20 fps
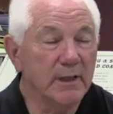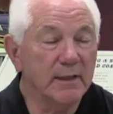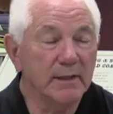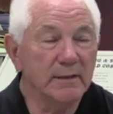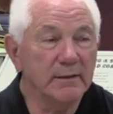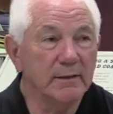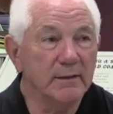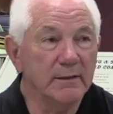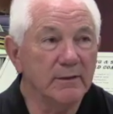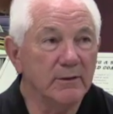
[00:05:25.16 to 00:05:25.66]

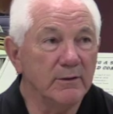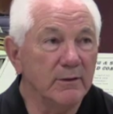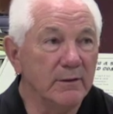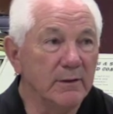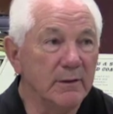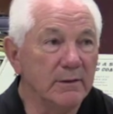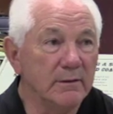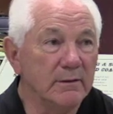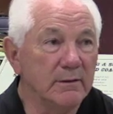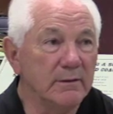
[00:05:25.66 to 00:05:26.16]

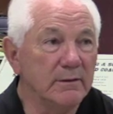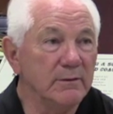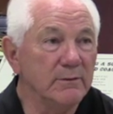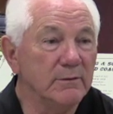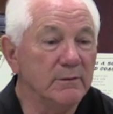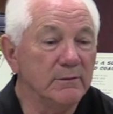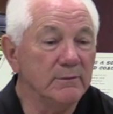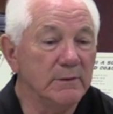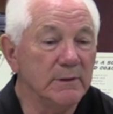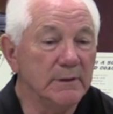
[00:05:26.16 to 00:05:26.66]
continue
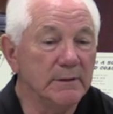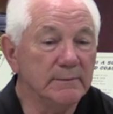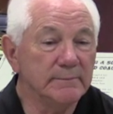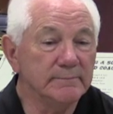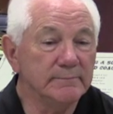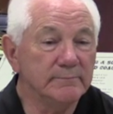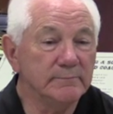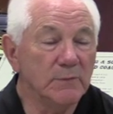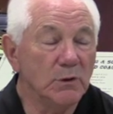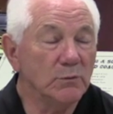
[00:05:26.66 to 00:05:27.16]
to
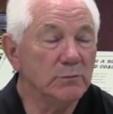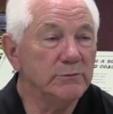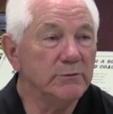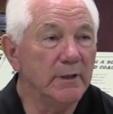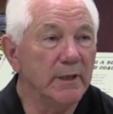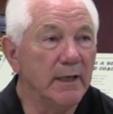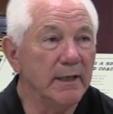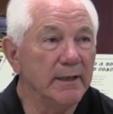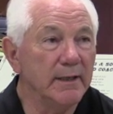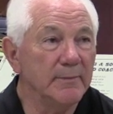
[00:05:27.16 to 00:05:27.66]
hold your
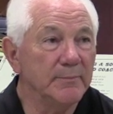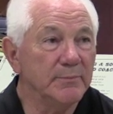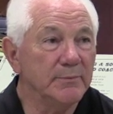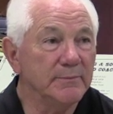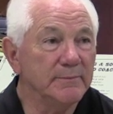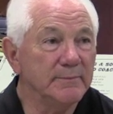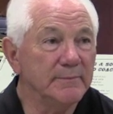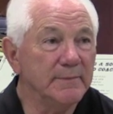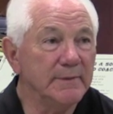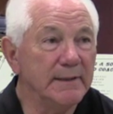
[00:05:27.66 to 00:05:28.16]
head up
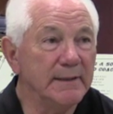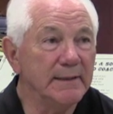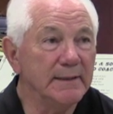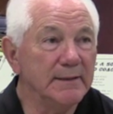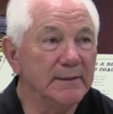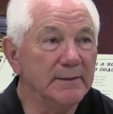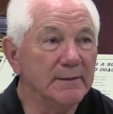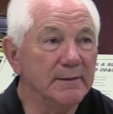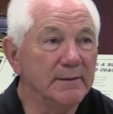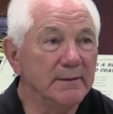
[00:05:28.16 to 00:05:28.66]

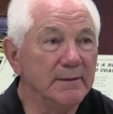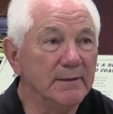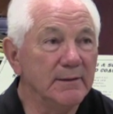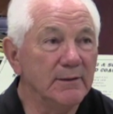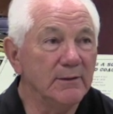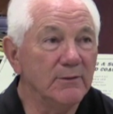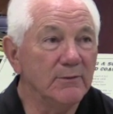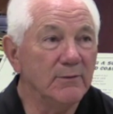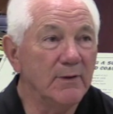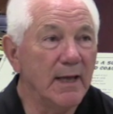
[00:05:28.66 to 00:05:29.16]
and, you
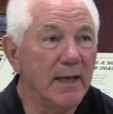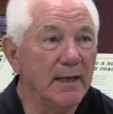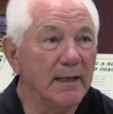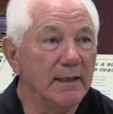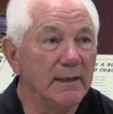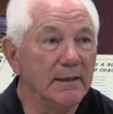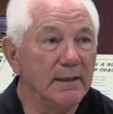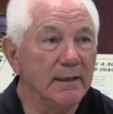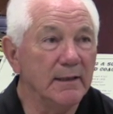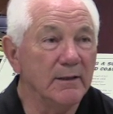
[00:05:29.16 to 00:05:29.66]
know, hang
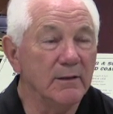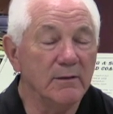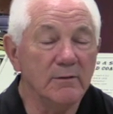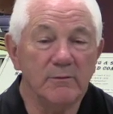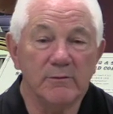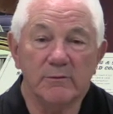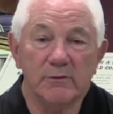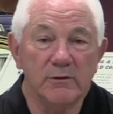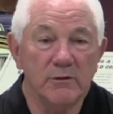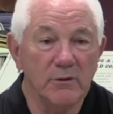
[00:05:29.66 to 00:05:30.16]
in there.
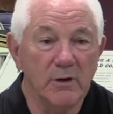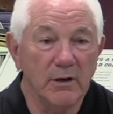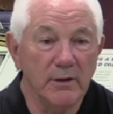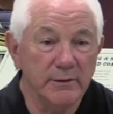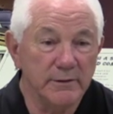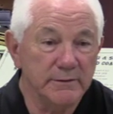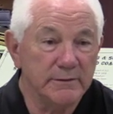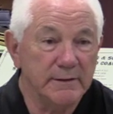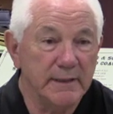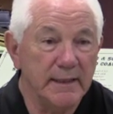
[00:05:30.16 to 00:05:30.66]

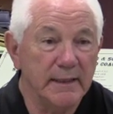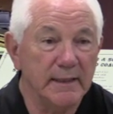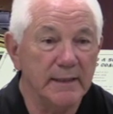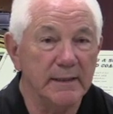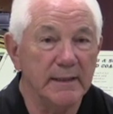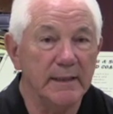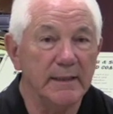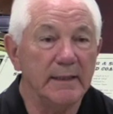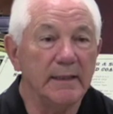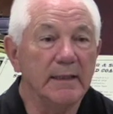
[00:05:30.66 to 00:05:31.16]
Understand
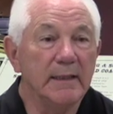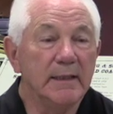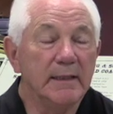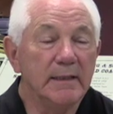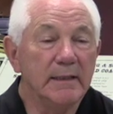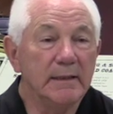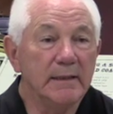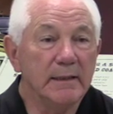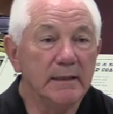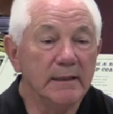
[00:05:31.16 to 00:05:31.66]
that
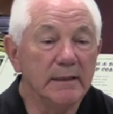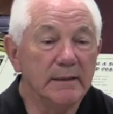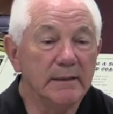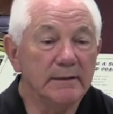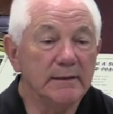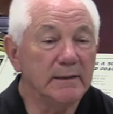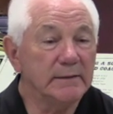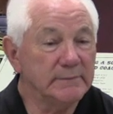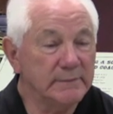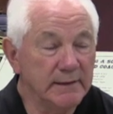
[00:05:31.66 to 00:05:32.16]

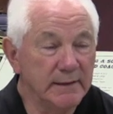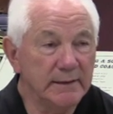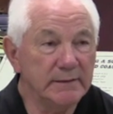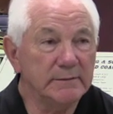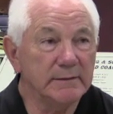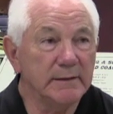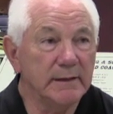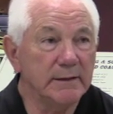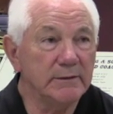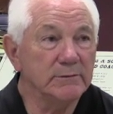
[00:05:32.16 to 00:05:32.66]

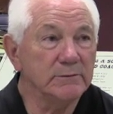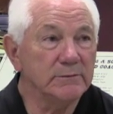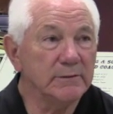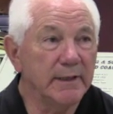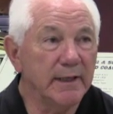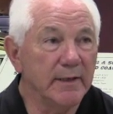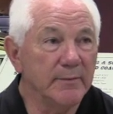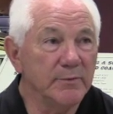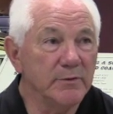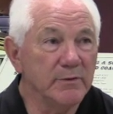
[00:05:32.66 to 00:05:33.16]
Destination Angels
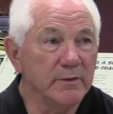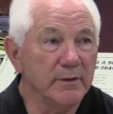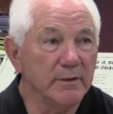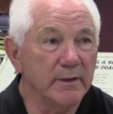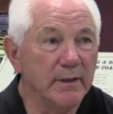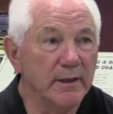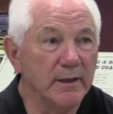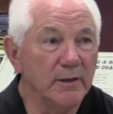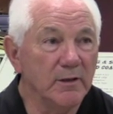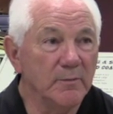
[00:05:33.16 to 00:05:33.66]
Camp is there
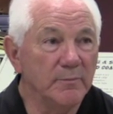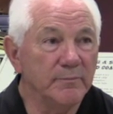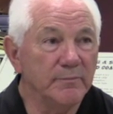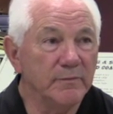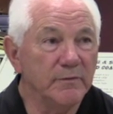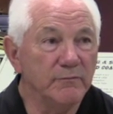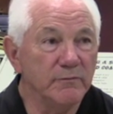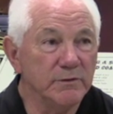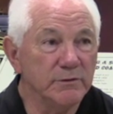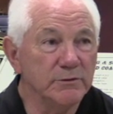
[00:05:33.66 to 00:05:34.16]
to help.
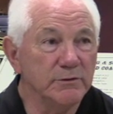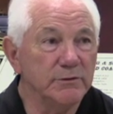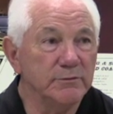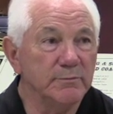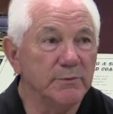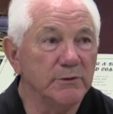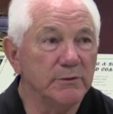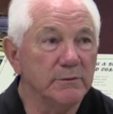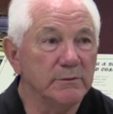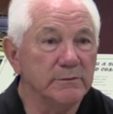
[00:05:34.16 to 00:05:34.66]
The Visitors
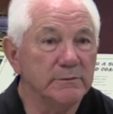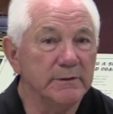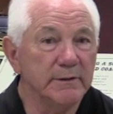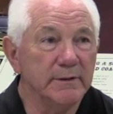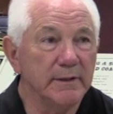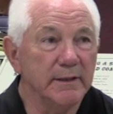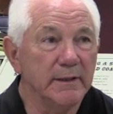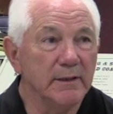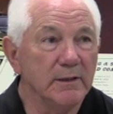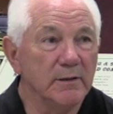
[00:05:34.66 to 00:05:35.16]
Bureau is there
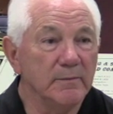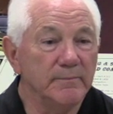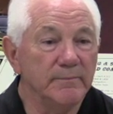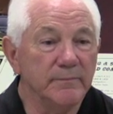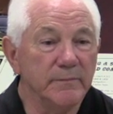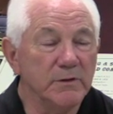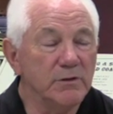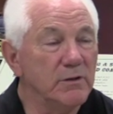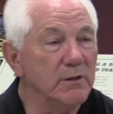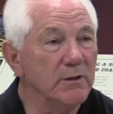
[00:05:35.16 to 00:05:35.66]
to
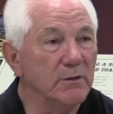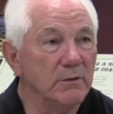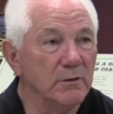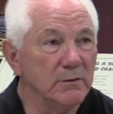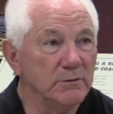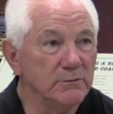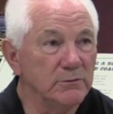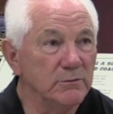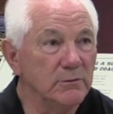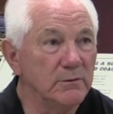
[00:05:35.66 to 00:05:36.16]
help. City
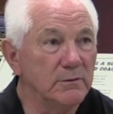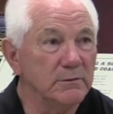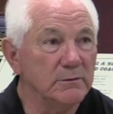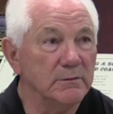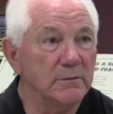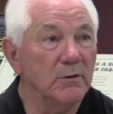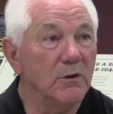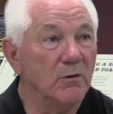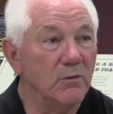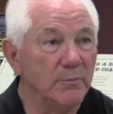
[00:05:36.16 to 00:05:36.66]
Hall's doors
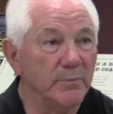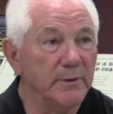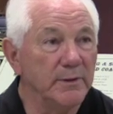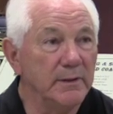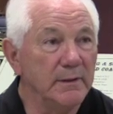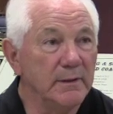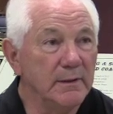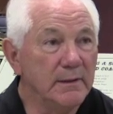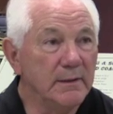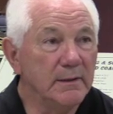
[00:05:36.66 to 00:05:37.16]
are open,
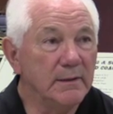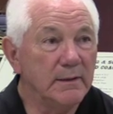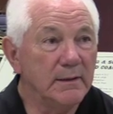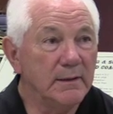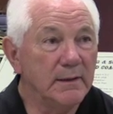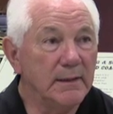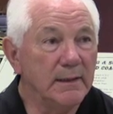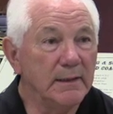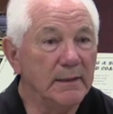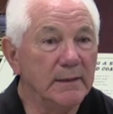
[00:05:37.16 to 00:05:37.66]

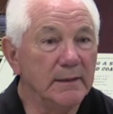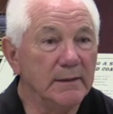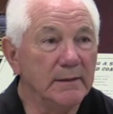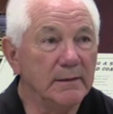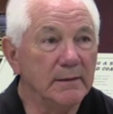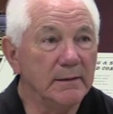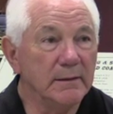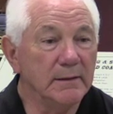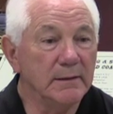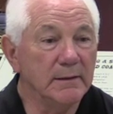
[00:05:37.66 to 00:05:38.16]
and